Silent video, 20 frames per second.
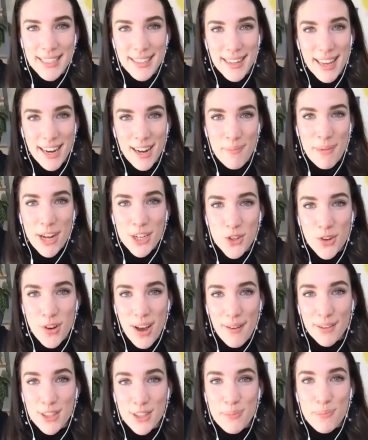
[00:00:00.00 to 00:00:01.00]
and imagine you're
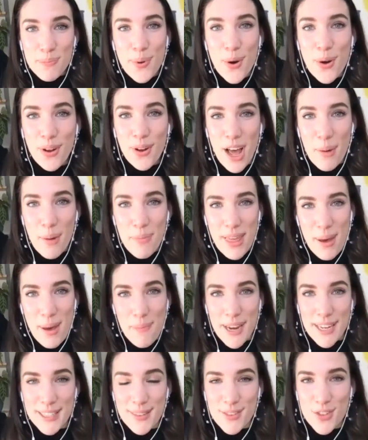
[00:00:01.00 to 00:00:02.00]
having to pull up that
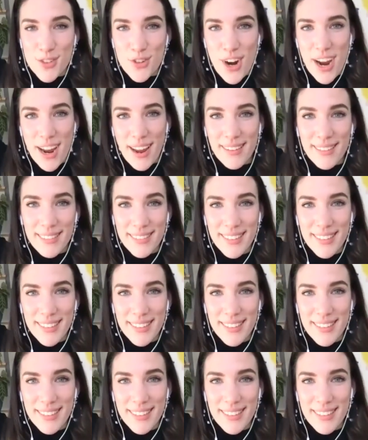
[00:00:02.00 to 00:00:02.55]
piece of string.